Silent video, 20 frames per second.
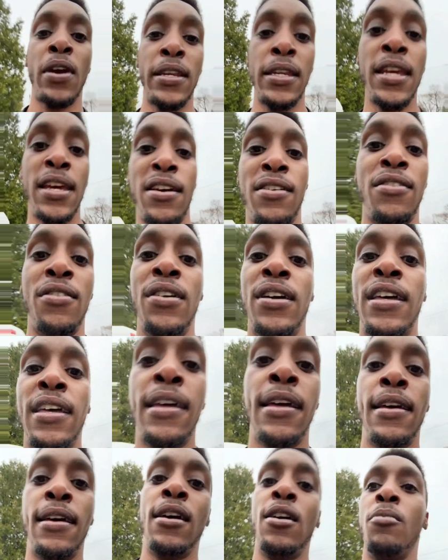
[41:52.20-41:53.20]
now,
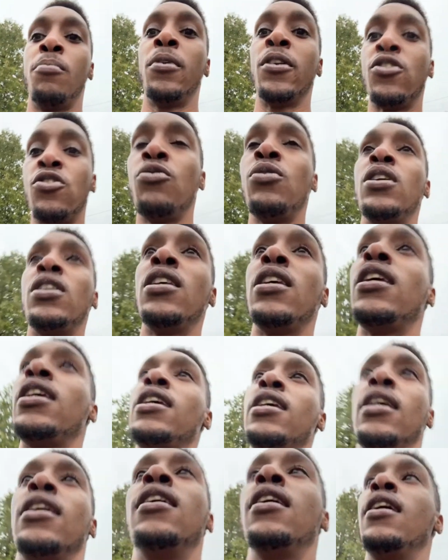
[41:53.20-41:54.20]
but you need to
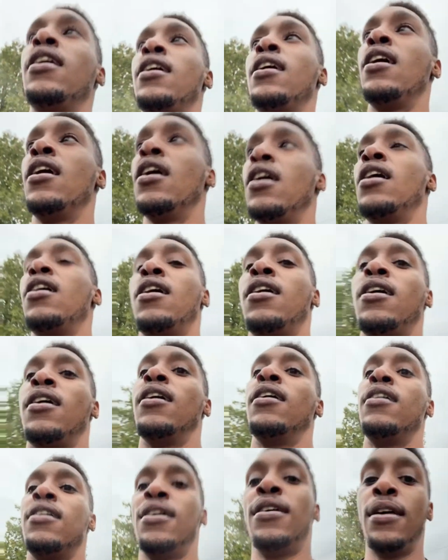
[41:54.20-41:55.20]
eat
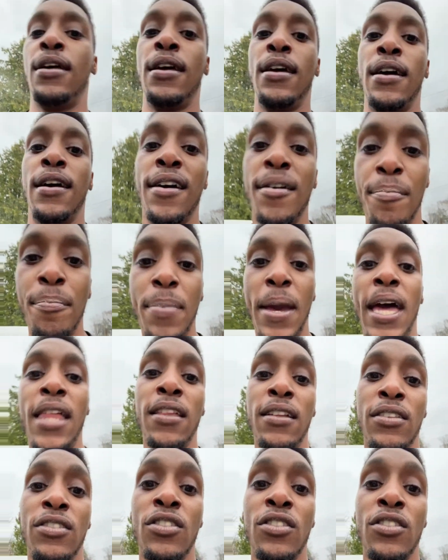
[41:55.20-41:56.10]
a balanced